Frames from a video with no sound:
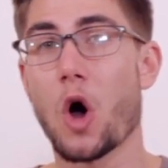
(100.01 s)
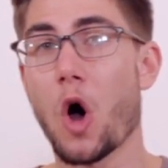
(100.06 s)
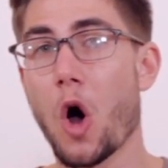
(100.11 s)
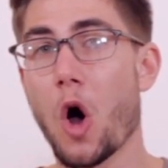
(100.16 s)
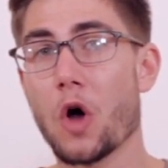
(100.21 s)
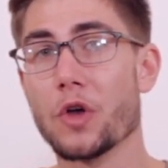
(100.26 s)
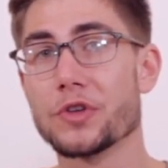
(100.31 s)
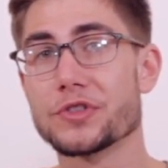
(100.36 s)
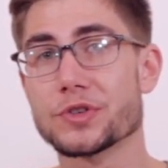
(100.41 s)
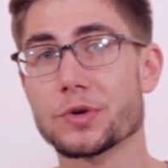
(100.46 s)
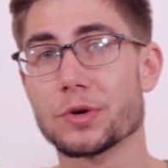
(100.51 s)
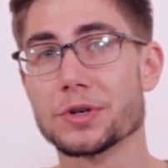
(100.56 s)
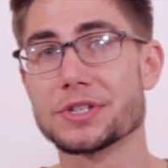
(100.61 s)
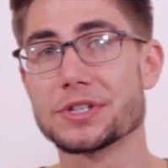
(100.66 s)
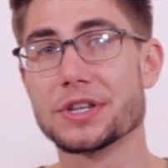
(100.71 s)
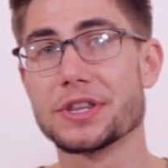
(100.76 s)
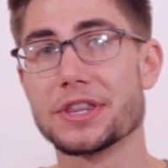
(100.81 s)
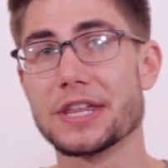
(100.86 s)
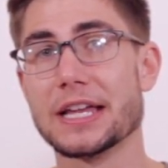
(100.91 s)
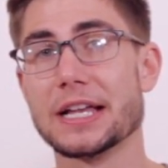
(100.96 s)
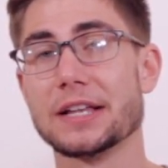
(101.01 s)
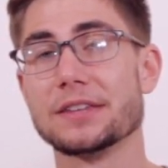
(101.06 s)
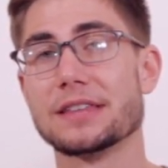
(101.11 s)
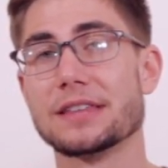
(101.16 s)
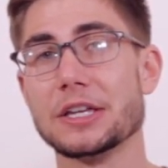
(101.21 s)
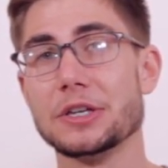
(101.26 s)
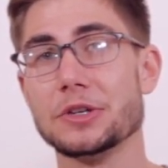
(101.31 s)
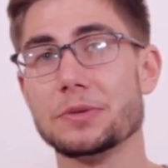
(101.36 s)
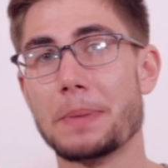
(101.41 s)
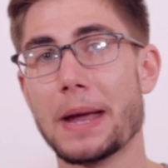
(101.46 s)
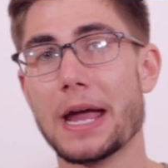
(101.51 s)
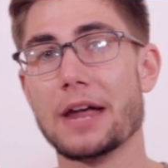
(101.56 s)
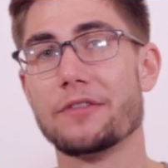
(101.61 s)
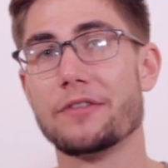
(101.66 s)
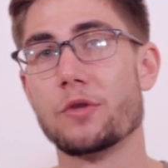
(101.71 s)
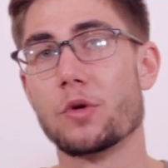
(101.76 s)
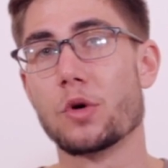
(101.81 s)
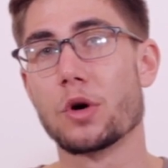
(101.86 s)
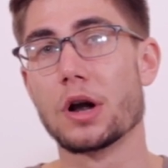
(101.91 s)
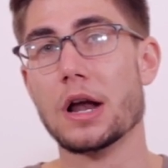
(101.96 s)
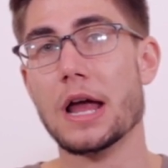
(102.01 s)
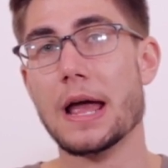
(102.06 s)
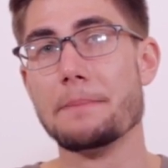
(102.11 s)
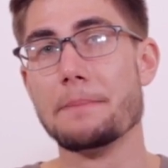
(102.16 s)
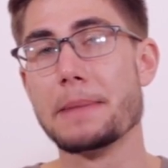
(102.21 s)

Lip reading: all sorts of things that you pay for,